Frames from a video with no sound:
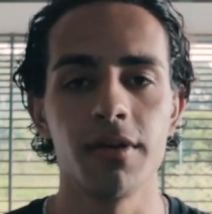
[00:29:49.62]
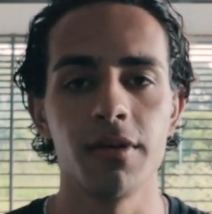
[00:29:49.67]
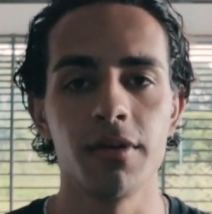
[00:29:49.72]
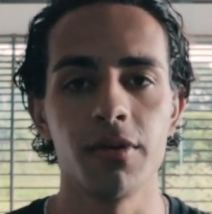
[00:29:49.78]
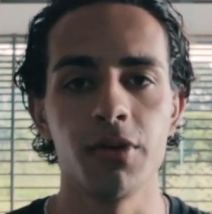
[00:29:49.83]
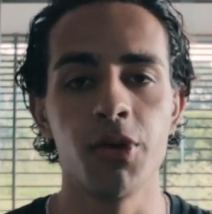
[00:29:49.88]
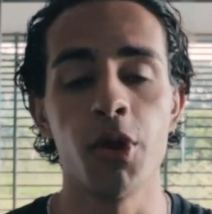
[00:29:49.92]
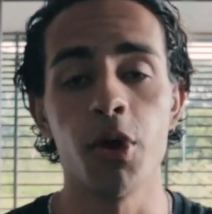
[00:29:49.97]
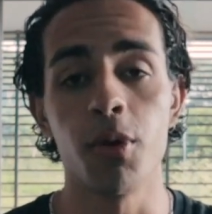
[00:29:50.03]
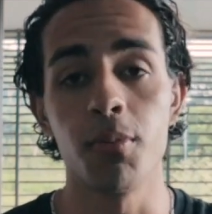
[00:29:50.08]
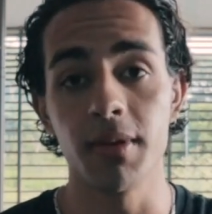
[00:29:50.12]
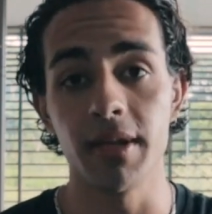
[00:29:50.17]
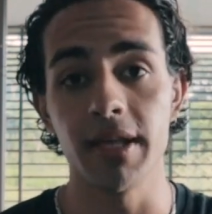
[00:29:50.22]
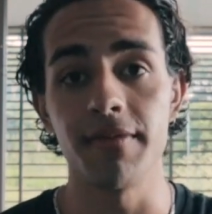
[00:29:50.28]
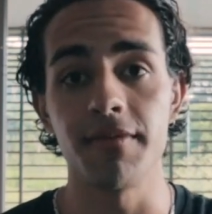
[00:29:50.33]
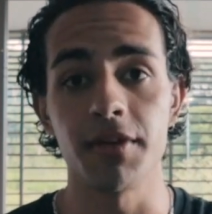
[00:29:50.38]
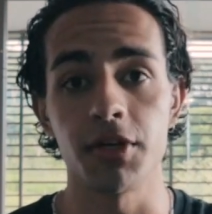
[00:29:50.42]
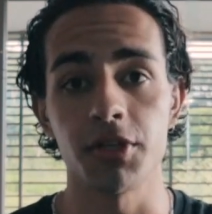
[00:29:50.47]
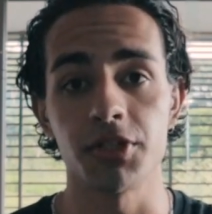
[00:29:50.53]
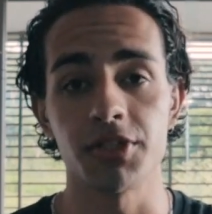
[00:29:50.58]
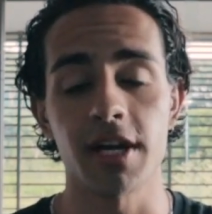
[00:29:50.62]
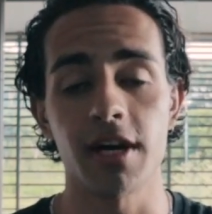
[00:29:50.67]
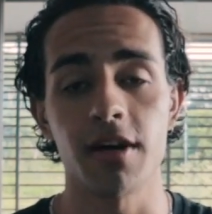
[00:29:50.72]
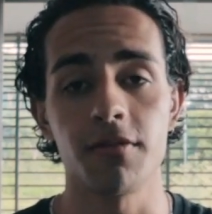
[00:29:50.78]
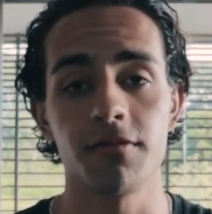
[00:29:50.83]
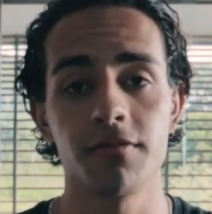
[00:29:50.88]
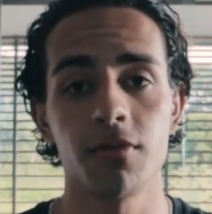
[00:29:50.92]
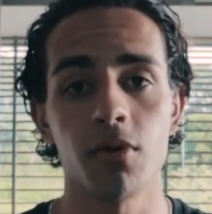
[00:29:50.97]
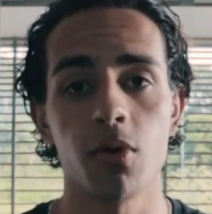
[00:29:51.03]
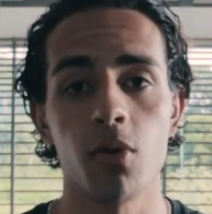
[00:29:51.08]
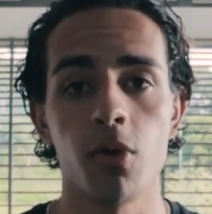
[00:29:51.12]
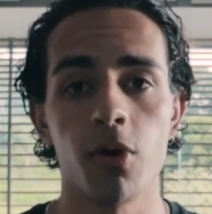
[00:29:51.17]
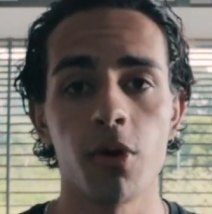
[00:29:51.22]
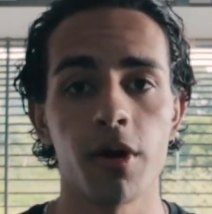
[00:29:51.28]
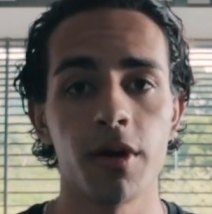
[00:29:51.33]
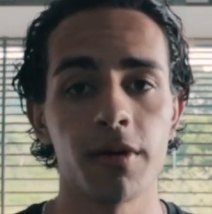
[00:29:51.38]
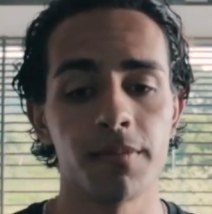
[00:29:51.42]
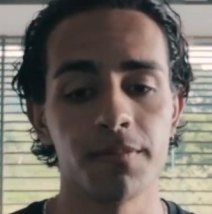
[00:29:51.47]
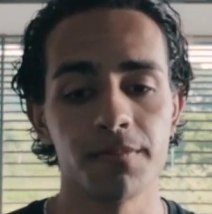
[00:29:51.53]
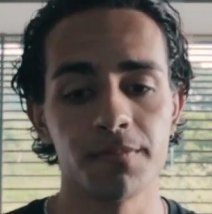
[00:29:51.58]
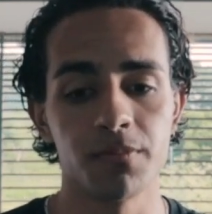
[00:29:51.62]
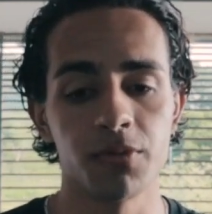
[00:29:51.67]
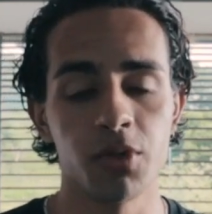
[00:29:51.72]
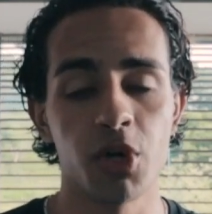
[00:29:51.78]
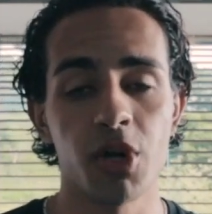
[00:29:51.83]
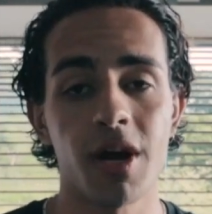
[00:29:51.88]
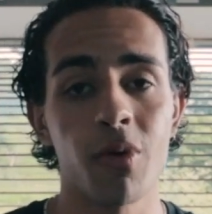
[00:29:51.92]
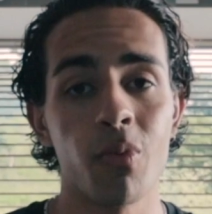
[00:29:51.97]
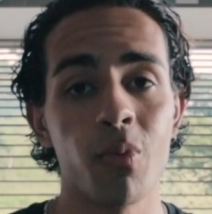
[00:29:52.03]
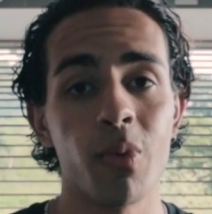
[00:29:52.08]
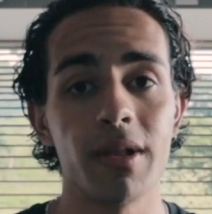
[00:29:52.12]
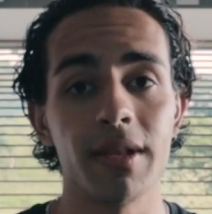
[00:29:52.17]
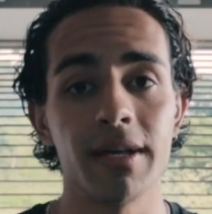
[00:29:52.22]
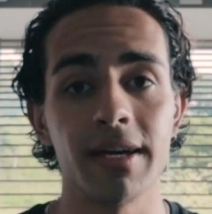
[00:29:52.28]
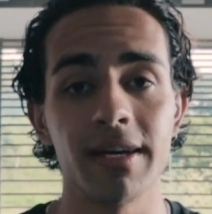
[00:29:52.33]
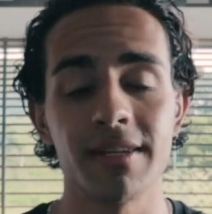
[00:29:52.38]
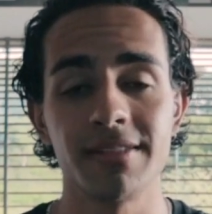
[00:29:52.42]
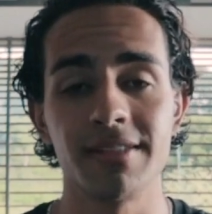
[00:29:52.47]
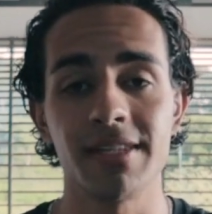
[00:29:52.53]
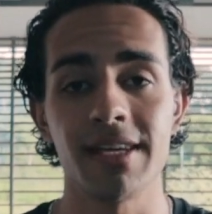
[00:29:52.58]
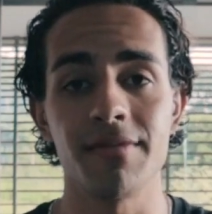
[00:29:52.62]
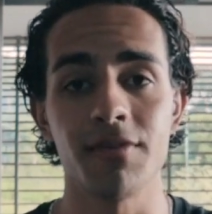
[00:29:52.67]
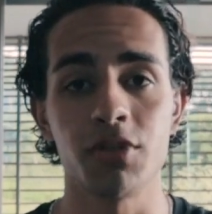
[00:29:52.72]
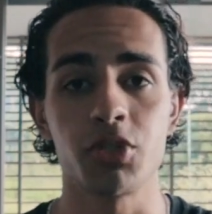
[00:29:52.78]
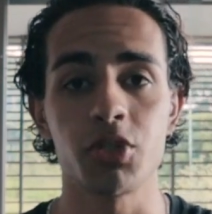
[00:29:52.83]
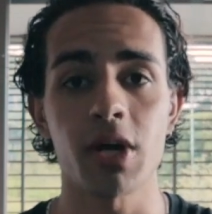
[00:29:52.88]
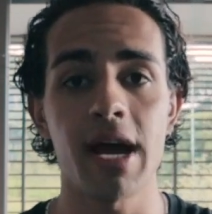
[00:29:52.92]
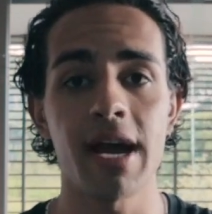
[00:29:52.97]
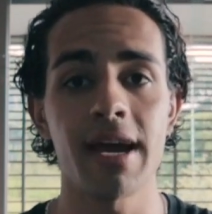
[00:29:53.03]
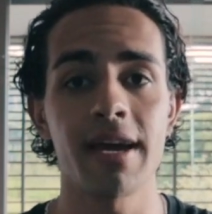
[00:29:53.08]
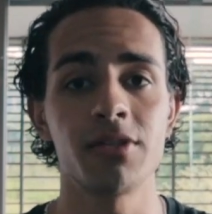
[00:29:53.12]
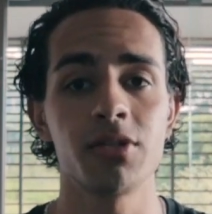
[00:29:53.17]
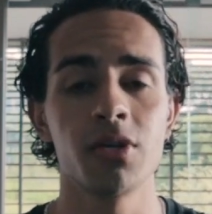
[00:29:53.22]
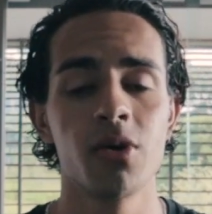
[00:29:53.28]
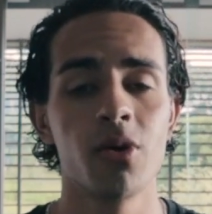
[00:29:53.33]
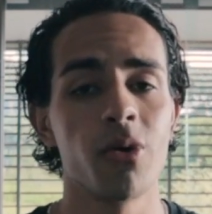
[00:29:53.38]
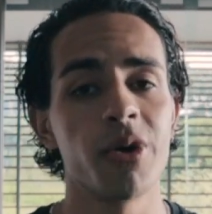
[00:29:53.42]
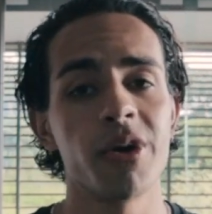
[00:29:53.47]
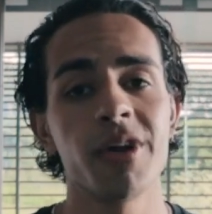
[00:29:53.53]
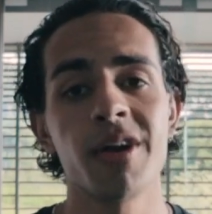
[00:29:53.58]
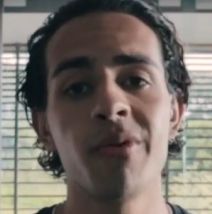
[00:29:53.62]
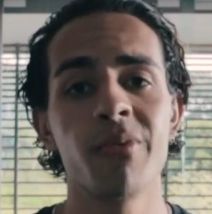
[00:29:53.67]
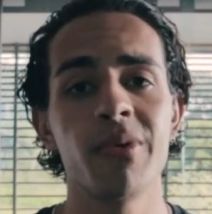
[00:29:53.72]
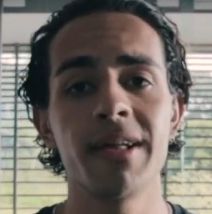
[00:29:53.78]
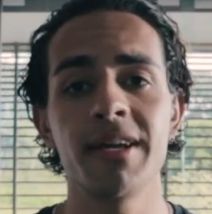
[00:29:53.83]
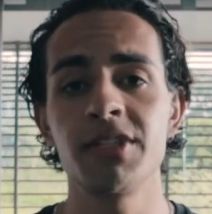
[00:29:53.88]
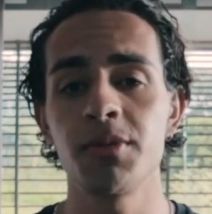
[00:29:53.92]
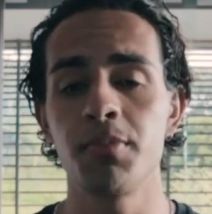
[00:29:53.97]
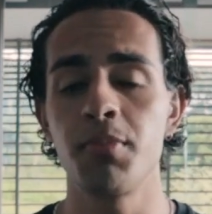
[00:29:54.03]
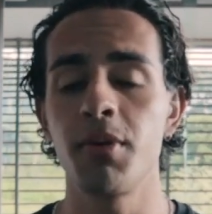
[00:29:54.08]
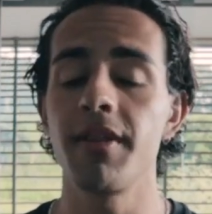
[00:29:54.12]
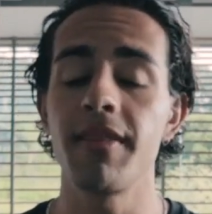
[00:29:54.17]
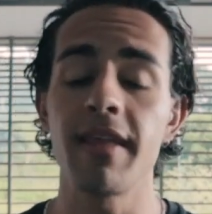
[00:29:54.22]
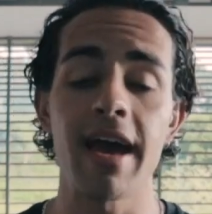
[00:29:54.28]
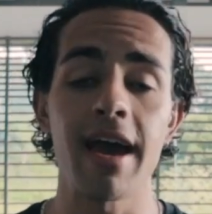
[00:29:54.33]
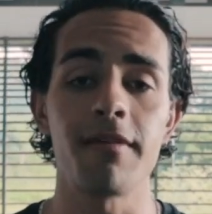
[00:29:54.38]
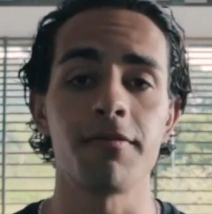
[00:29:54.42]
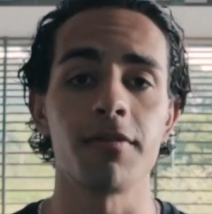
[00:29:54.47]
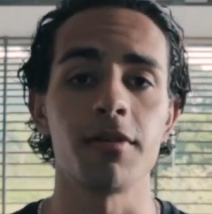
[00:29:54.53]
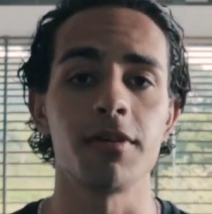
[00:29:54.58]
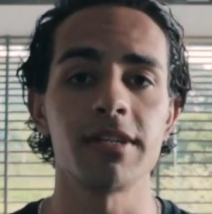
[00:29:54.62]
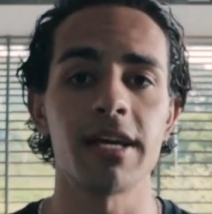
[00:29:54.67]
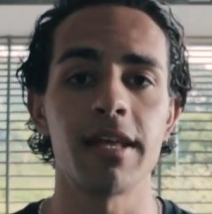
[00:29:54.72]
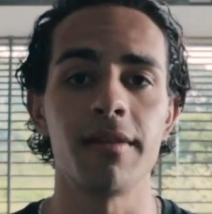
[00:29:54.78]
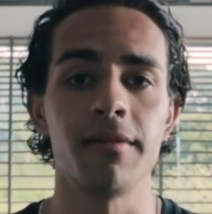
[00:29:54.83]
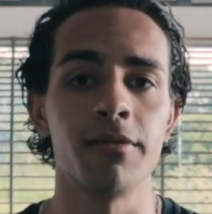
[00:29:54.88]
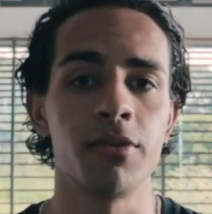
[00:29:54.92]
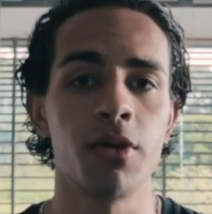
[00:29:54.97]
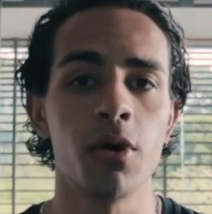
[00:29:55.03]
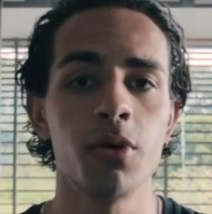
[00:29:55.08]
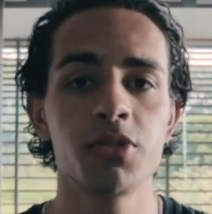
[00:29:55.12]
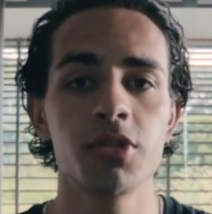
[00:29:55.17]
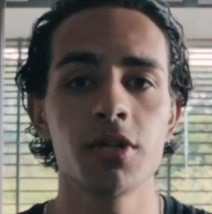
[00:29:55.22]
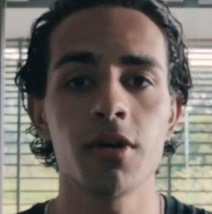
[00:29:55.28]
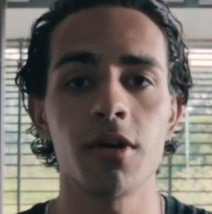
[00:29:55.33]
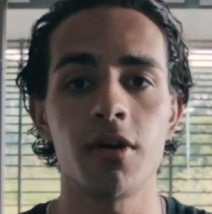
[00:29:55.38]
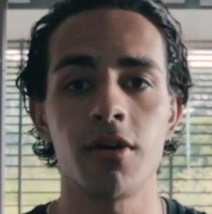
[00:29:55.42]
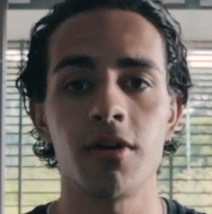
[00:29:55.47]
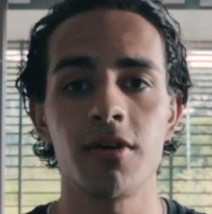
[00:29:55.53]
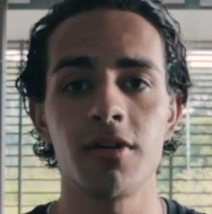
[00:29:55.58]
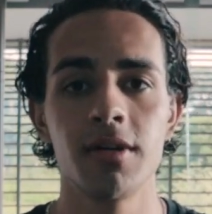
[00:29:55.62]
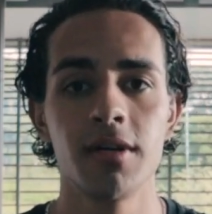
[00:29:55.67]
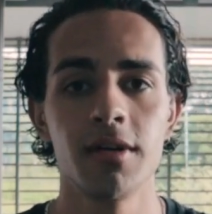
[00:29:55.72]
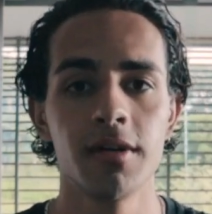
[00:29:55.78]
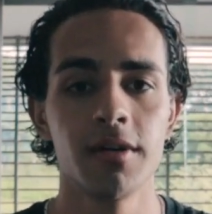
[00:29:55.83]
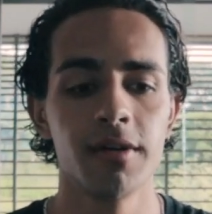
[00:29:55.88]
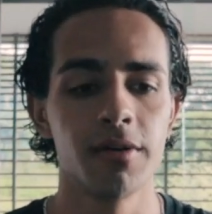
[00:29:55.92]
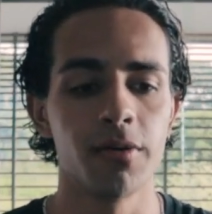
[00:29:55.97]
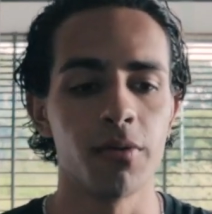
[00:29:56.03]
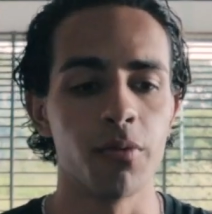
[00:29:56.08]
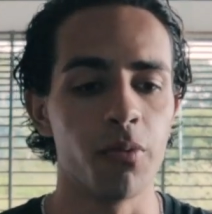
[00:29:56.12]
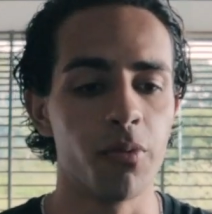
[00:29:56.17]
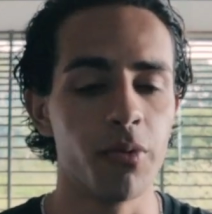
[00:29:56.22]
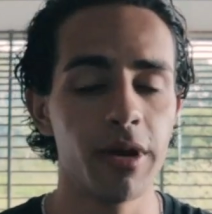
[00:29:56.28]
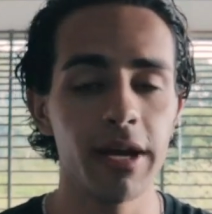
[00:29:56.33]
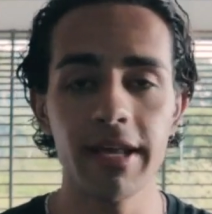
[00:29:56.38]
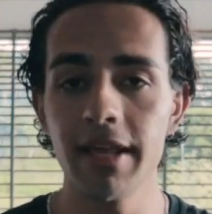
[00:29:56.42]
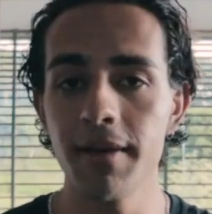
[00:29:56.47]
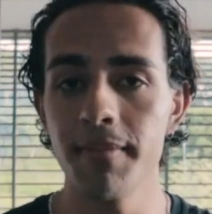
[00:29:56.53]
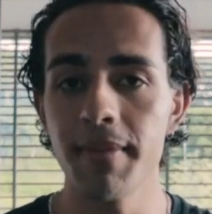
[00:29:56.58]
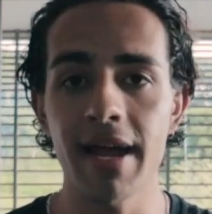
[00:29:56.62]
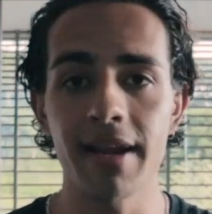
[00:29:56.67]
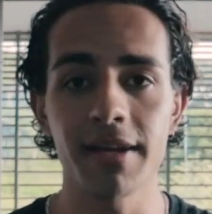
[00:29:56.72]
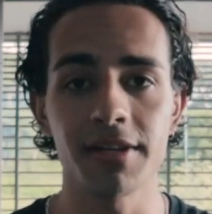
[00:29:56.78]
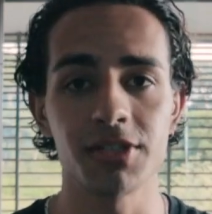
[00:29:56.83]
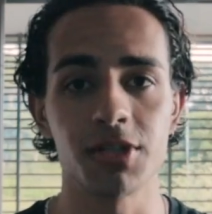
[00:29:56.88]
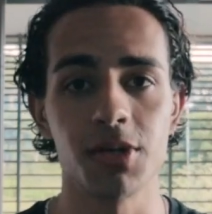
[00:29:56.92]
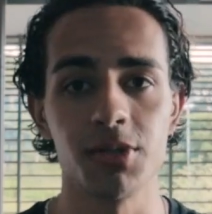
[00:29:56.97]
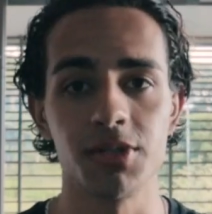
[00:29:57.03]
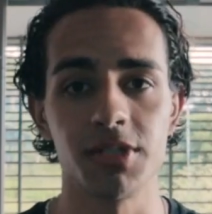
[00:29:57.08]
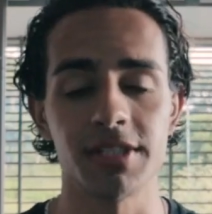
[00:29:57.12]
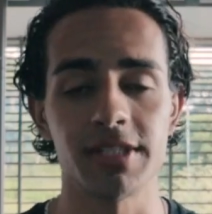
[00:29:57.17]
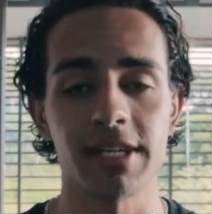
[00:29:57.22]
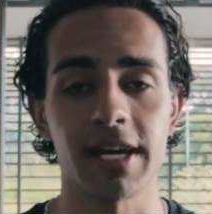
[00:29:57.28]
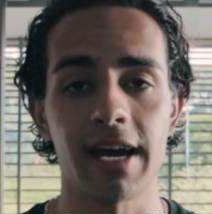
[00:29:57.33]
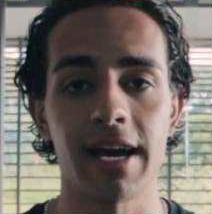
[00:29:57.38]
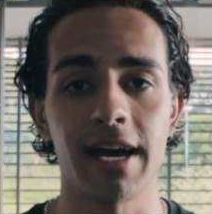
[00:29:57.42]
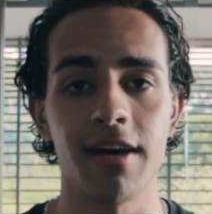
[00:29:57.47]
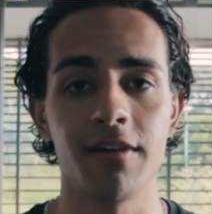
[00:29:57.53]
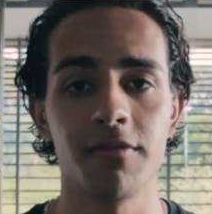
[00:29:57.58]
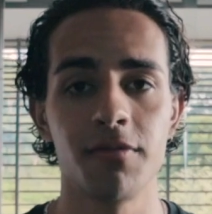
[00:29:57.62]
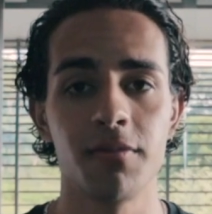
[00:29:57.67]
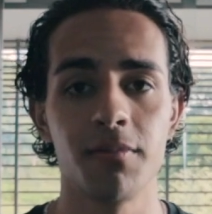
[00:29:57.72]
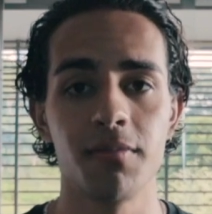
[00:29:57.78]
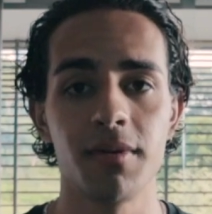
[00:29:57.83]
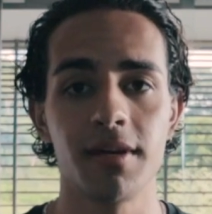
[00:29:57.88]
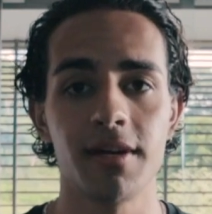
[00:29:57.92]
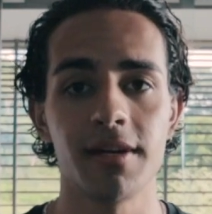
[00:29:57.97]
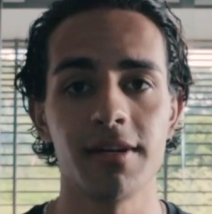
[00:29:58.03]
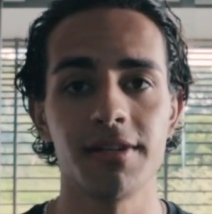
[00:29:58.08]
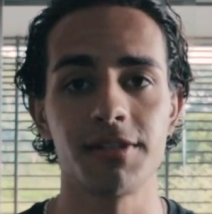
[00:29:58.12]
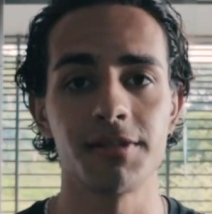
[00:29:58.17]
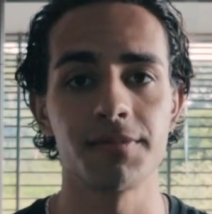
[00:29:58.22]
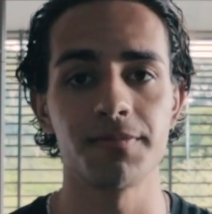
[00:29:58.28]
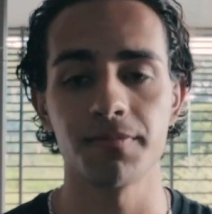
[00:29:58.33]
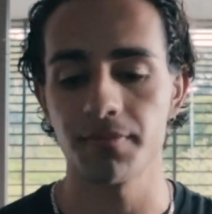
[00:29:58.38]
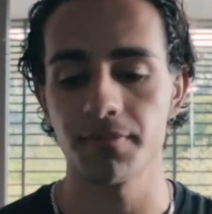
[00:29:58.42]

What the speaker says: you don't believe in yourself, or you're not willing to even try it, or you're not willing to put in the effort. And those are all really bad excuses to have, because